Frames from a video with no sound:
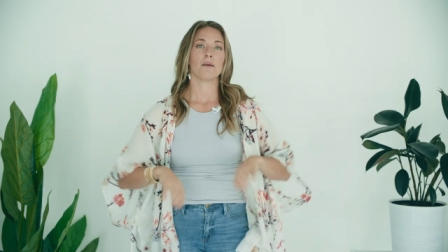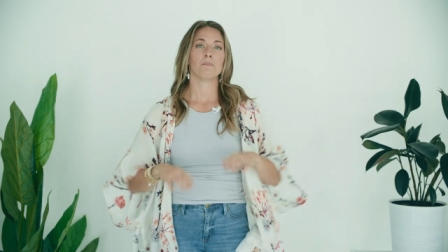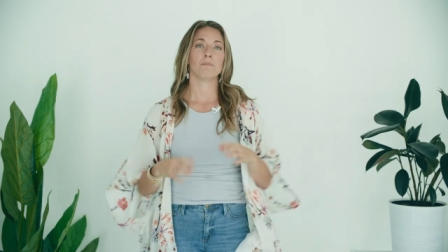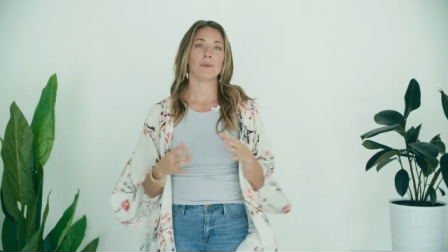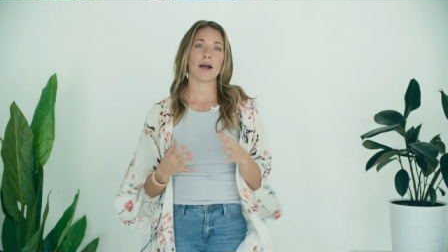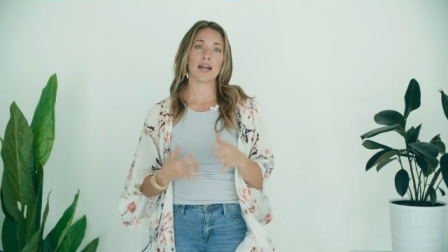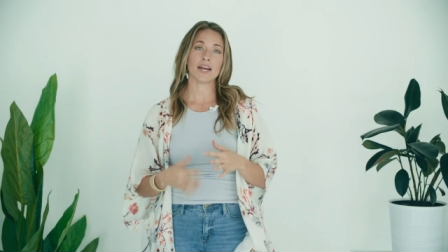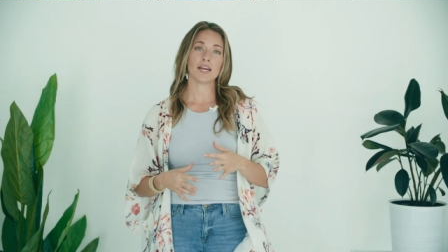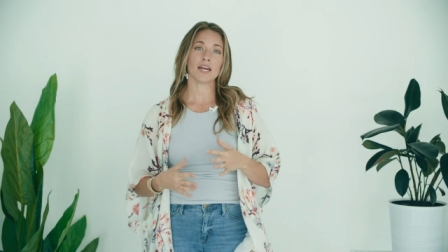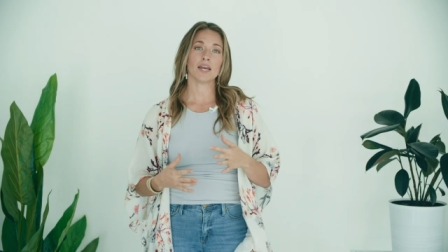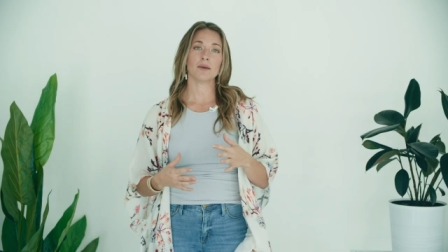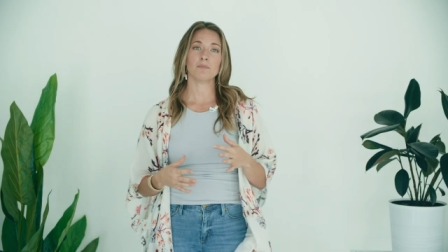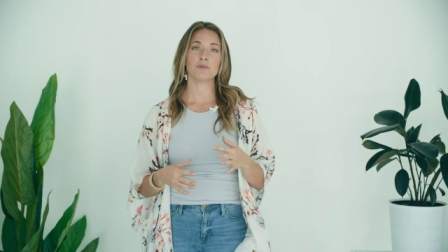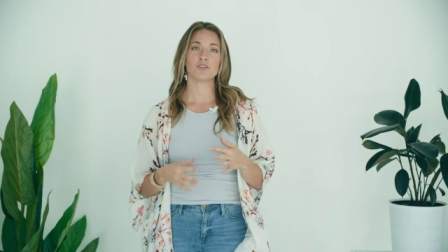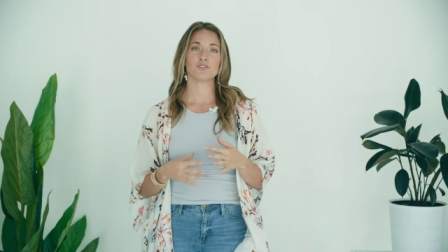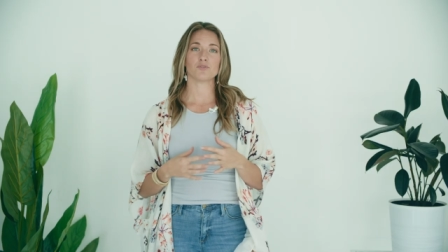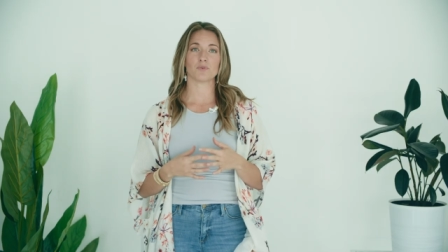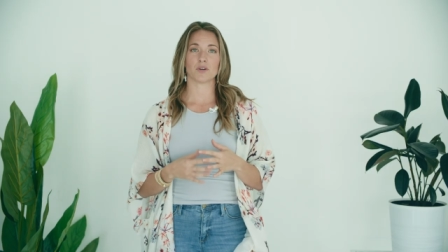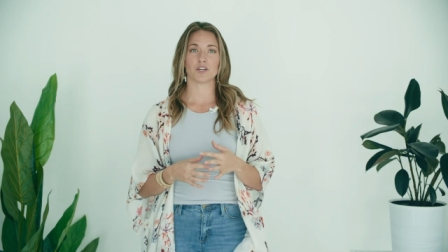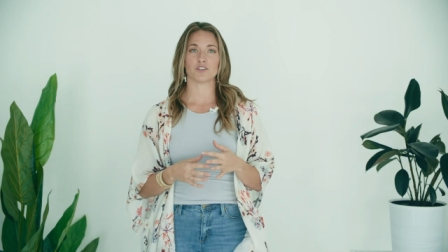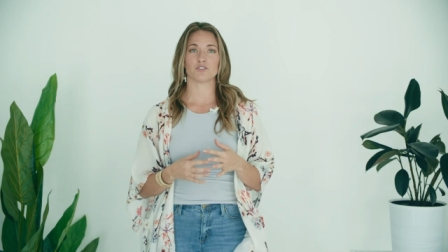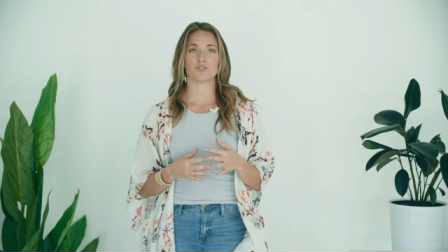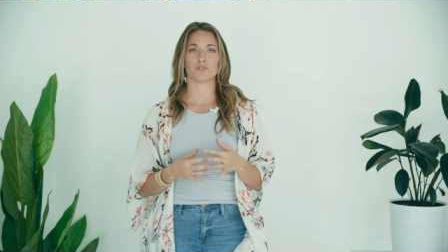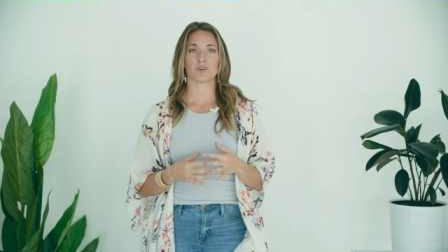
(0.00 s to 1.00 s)
My name is
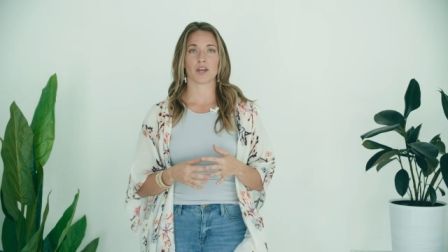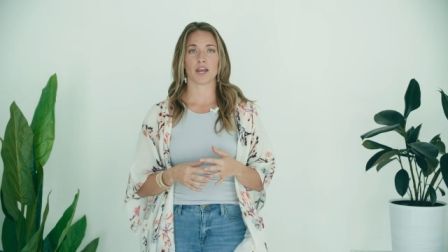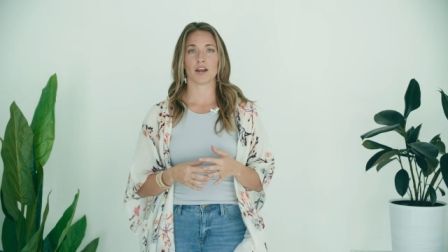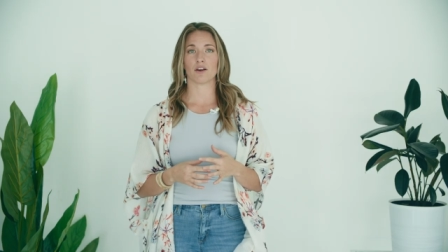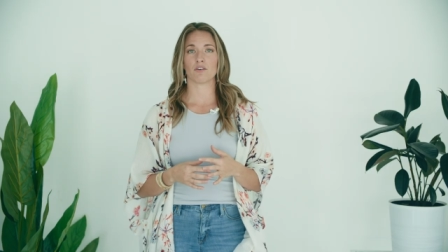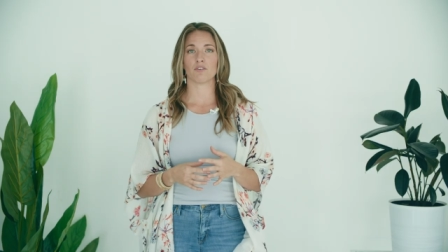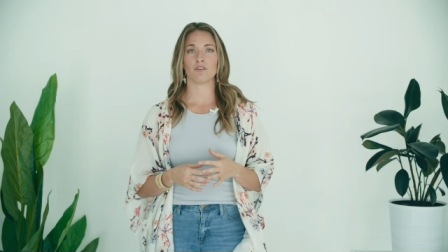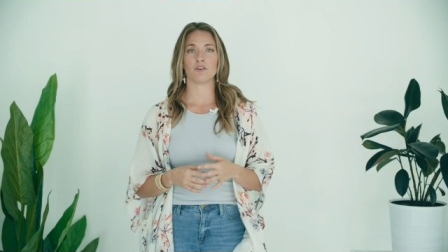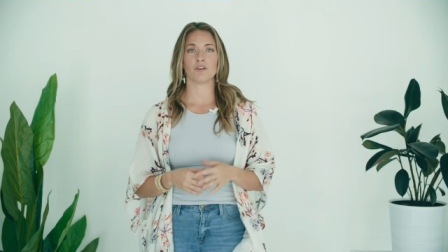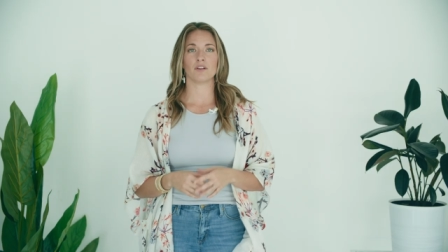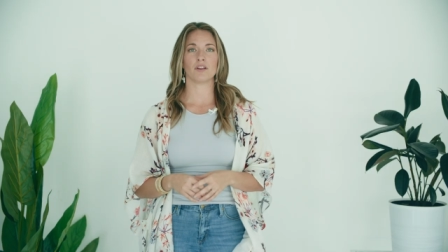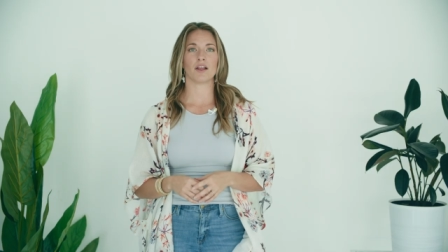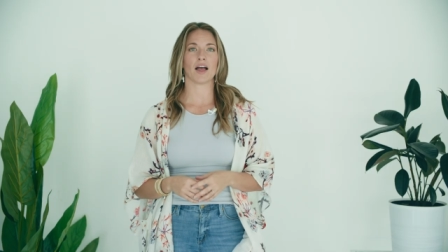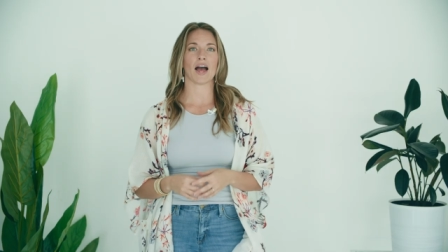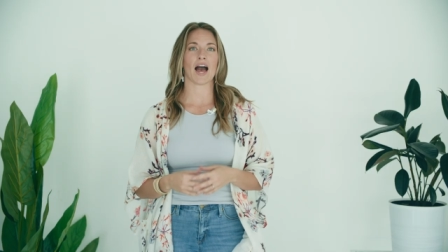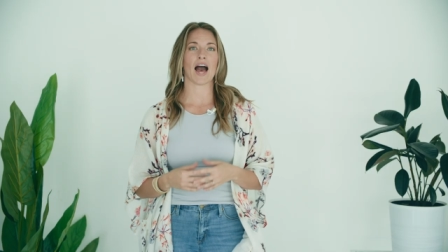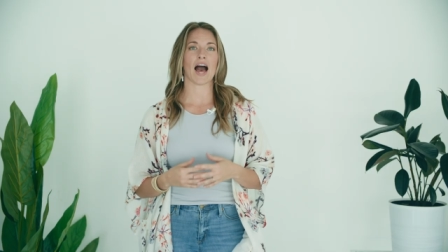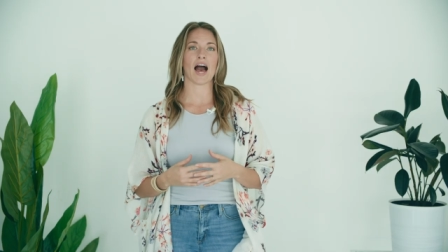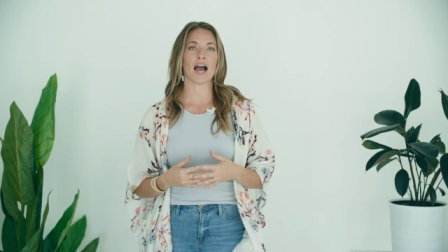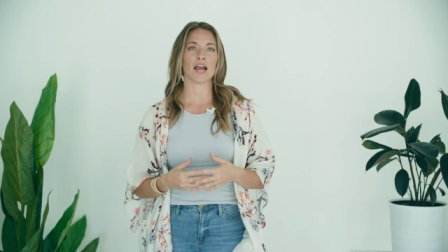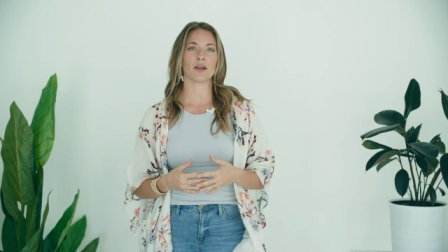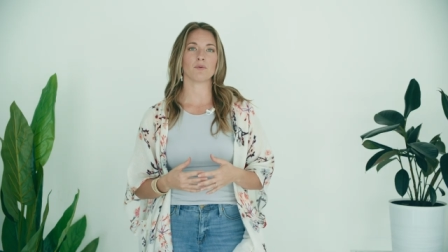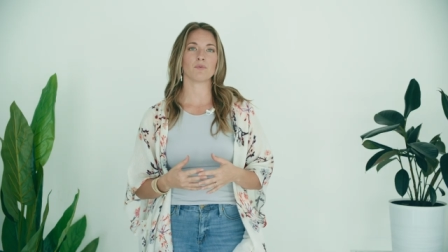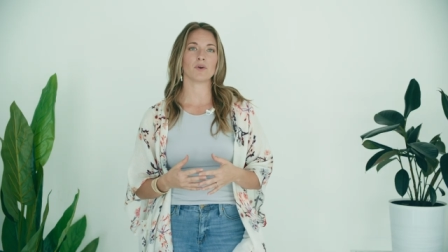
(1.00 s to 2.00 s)
Rachael Carroll.
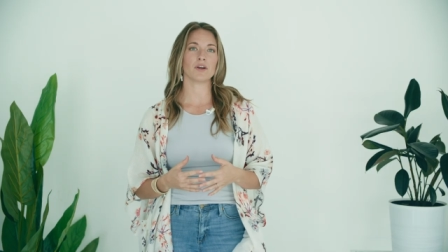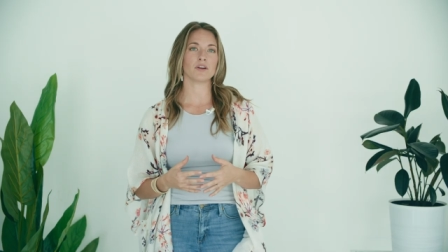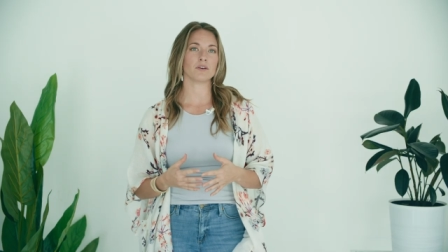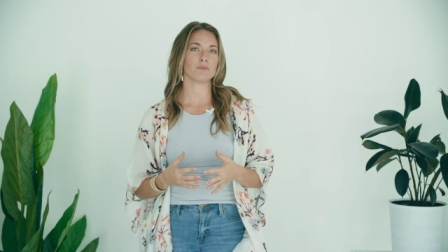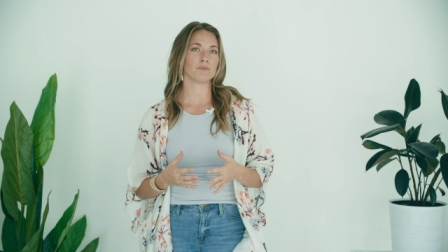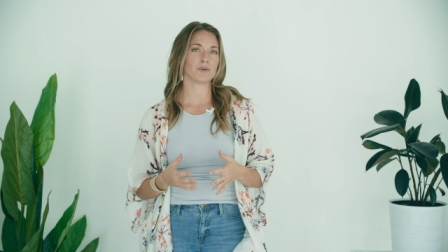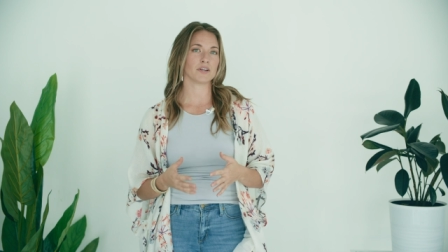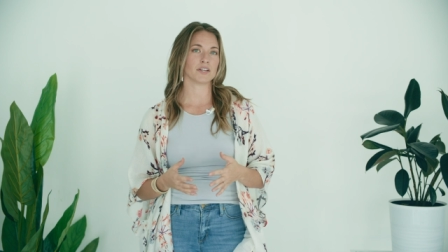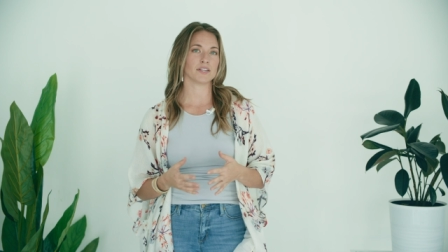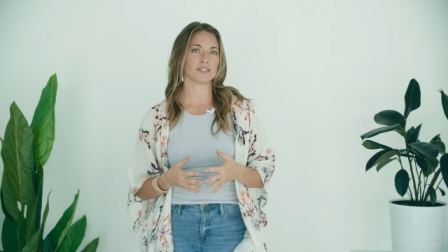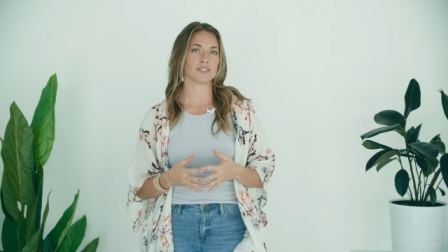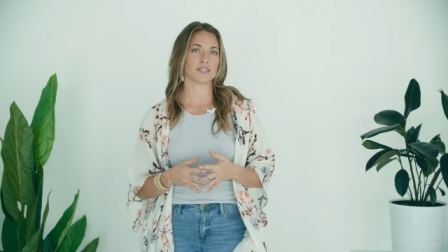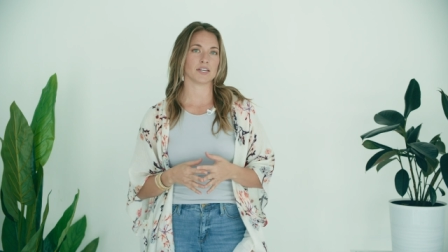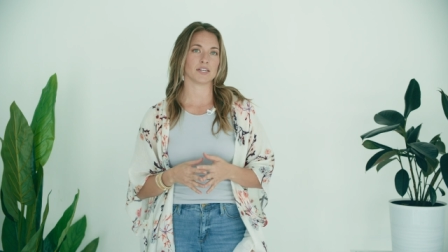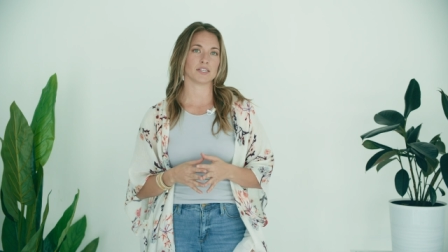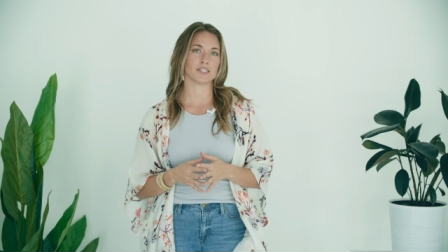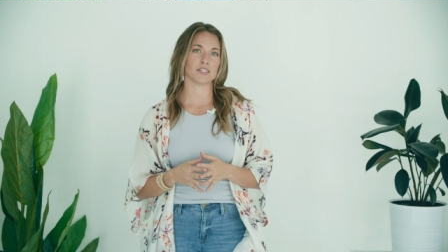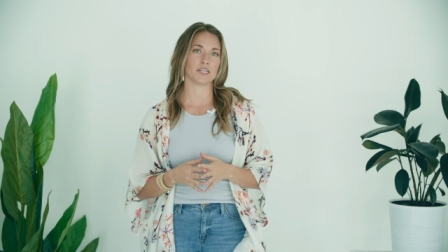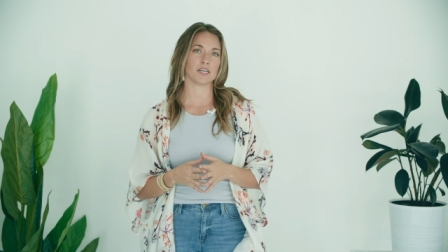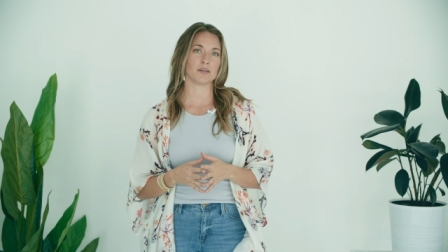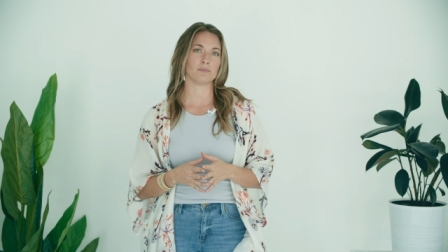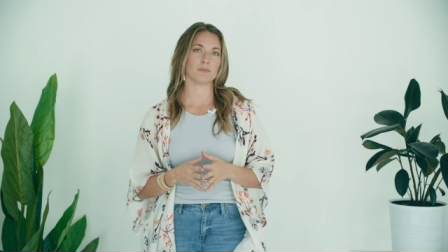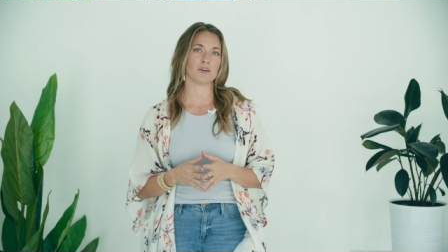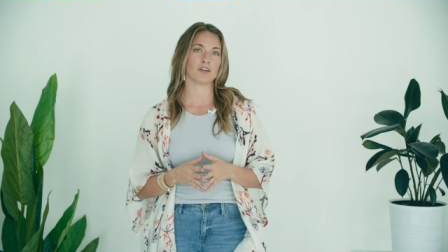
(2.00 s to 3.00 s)
I run a real estate
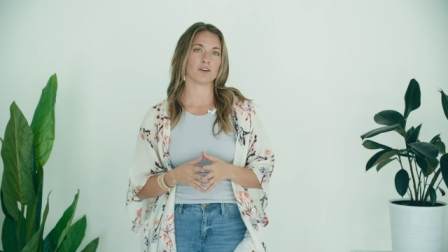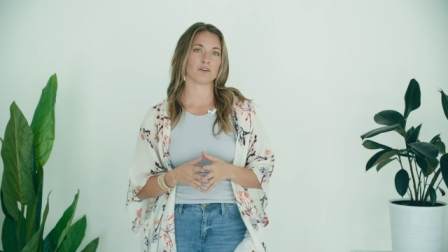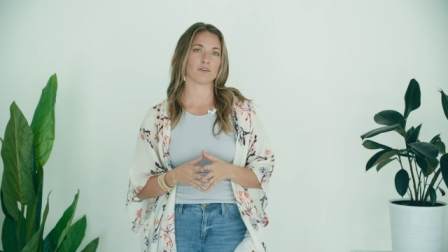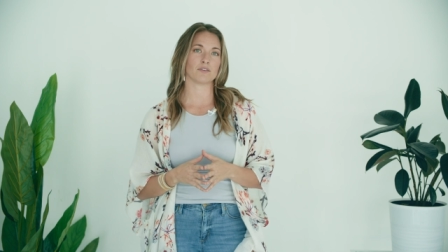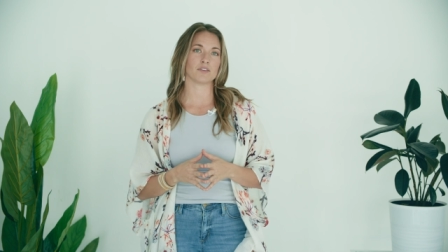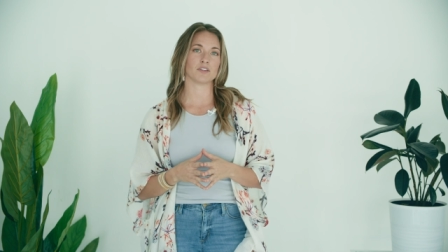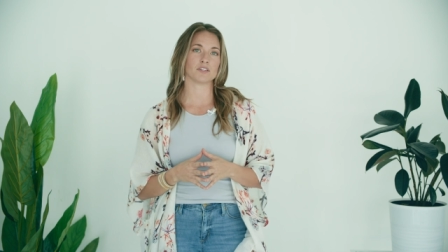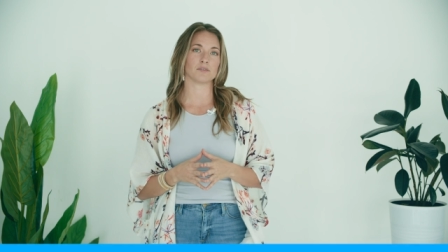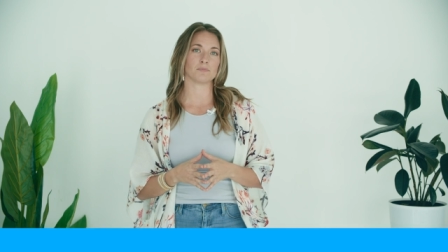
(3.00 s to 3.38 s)
team here on the